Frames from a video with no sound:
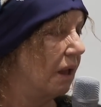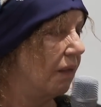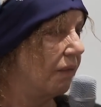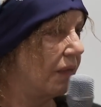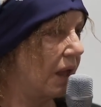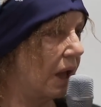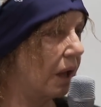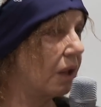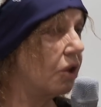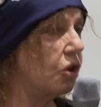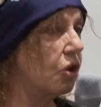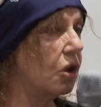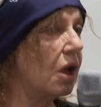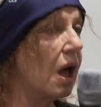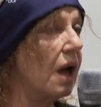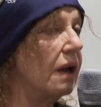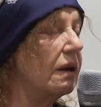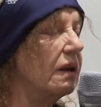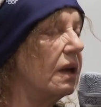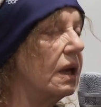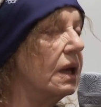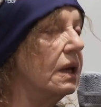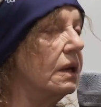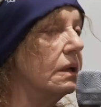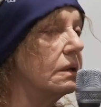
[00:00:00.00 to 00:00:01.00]
Like, you
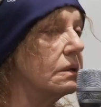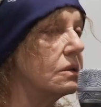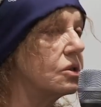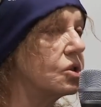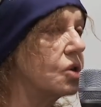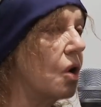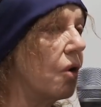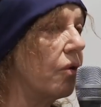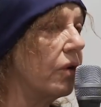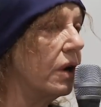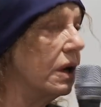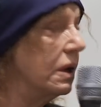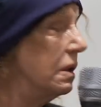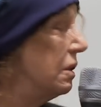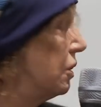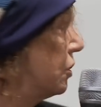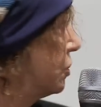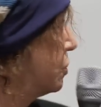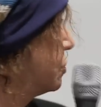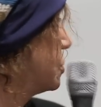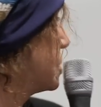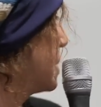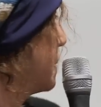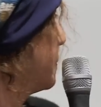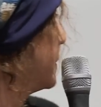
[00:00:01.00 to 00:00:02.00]
can't hear? Sorry,
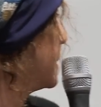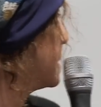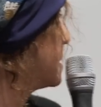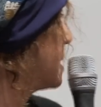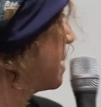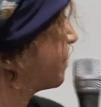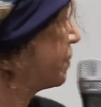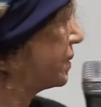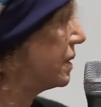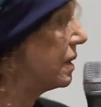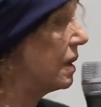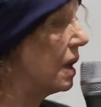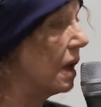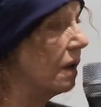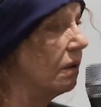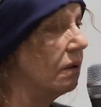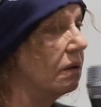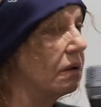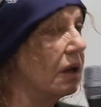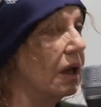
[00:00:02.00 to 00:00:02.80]
no, something's happened now.